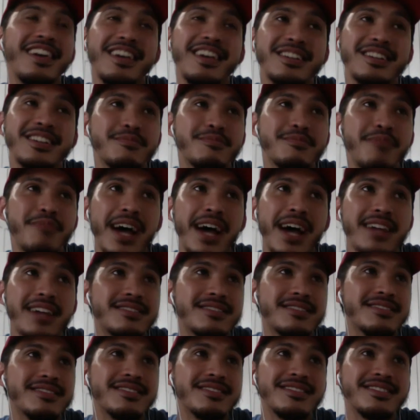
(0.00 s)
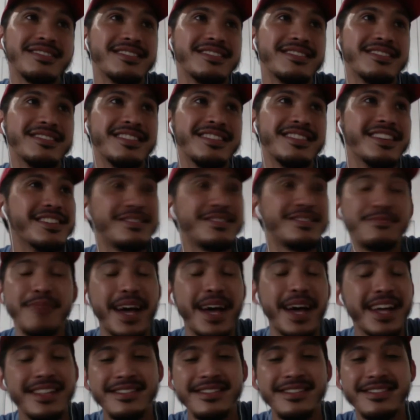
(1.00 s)
mad. It's
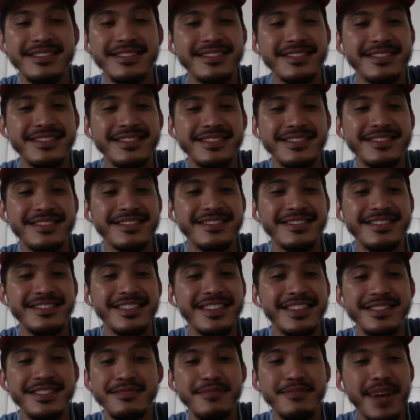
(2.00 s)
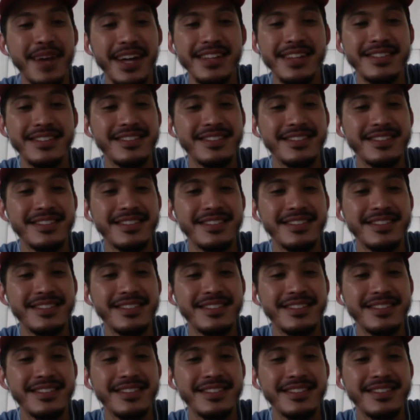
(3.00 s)
mad. It's mad.